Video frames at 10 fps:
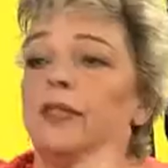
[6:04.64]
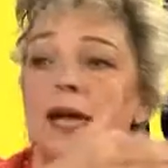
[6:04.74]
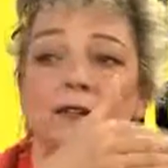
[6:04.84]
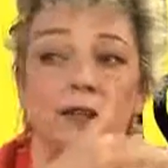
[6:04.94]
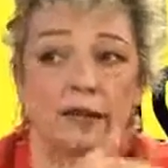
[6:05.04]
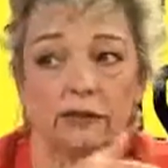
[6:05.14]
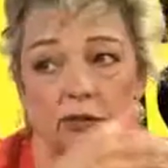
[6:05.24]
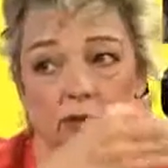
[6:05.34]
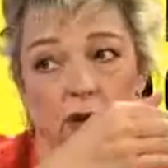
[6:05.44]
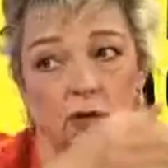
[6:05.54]
that
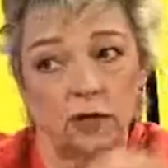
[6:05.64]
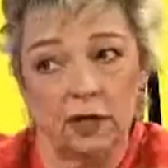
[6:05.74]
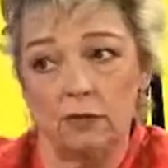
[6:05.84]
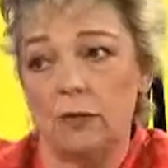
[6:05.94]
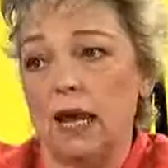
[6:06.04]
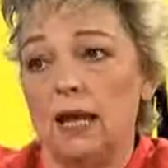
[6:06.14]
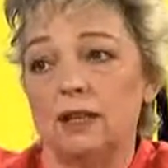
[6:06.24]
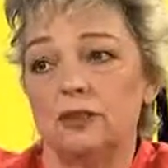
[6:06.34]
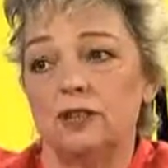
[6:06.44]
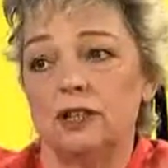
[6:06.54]
isn't going to give me
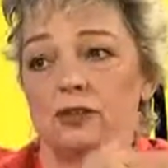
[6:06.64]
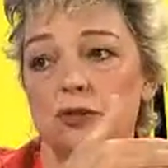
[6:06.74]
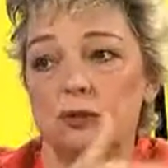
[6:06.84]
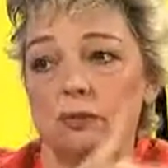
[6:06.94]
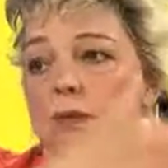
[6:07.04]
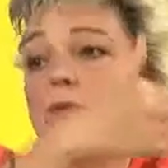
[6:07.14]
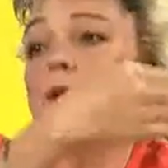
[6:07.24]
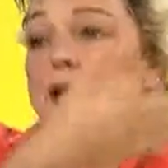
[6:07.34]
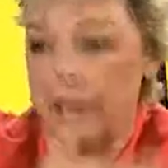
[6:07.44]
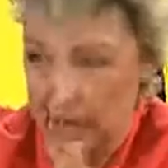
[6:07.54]
energy to be
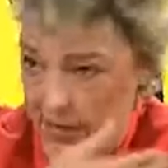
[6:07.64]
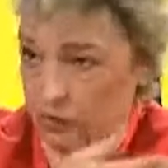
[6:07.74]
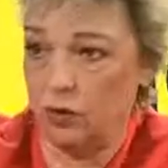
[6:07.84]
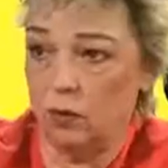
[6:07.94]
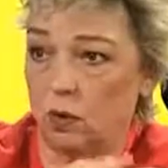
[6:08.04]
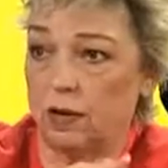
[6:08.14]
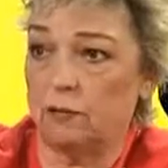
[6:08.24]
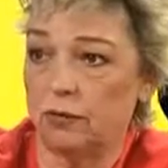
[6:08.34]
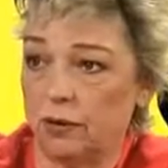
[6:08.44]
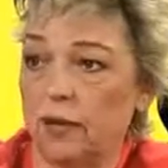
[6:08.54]
better at doing what
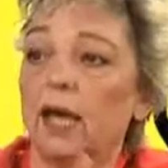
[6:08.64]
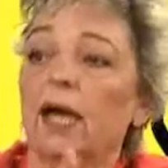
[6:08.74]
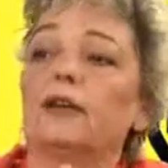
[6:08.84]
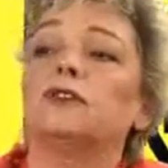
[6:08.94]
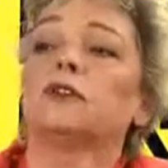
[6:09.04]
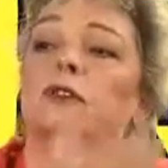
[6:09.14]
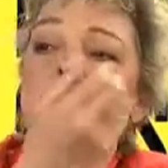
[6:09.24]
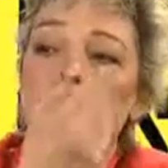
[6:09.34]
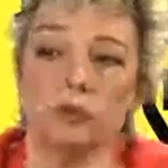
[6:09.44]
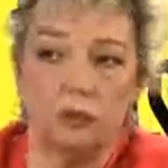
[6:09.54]
I'm doing. It's just
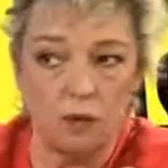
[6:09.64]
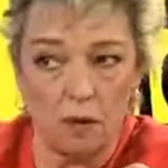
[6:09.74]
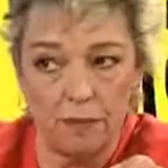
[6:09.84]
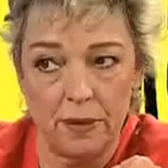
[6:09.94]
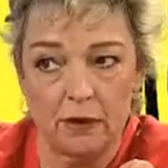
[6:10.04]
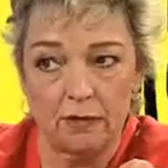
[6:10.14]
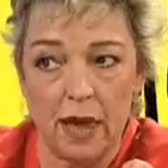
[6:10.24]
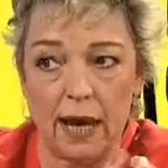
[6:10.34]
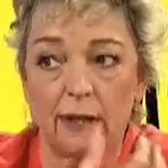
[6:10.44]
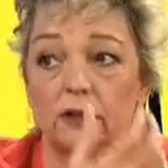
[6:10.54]
going to rob me of
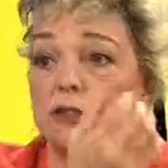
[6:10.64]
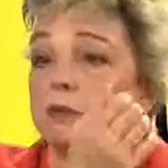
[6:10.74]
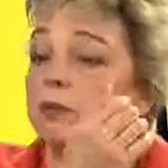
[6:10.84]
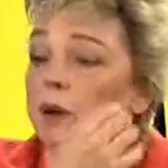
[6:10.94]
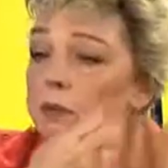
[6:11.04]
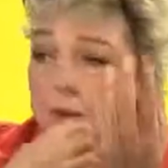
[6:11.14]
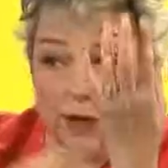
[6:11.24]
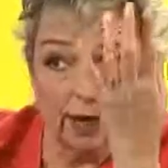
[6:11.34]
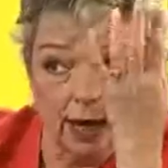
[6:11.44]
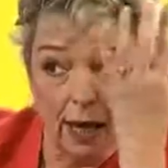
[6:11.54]
my energy,
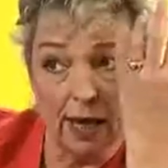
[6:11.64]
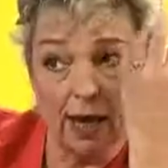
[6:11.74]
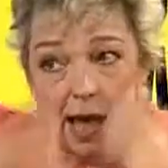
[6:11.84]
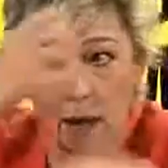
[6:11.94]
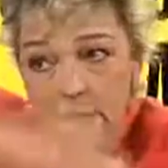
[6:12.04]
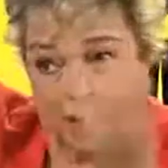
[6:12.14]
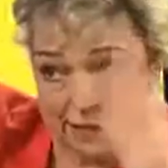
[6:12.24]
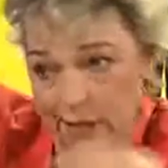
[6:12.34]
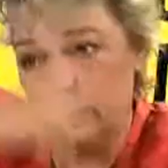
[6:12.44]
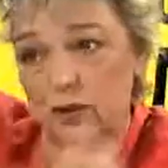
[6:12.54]
probably allow my
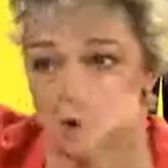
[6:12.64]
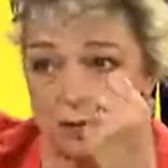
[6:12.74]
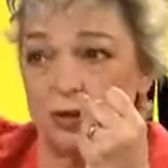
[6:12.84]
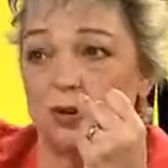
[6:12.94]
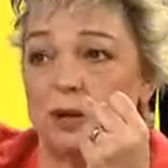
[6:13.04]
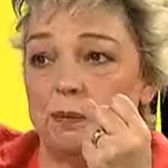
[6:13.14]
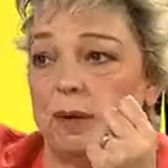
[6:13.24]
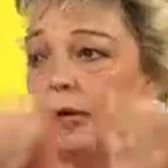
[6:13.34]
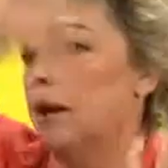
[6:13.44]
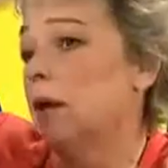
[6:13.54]
self-doubt to creep
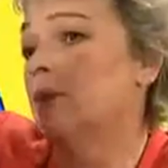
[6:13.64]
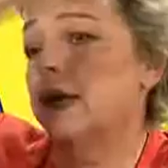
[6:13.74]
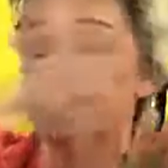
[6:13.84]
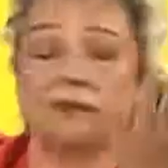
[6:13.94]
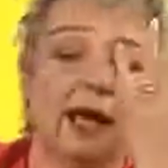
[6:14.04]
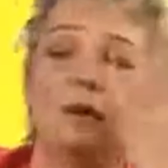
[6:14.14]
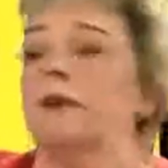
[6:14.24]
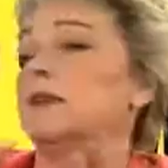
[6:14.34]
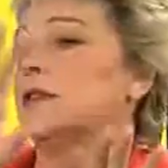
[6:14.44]
in. By the time my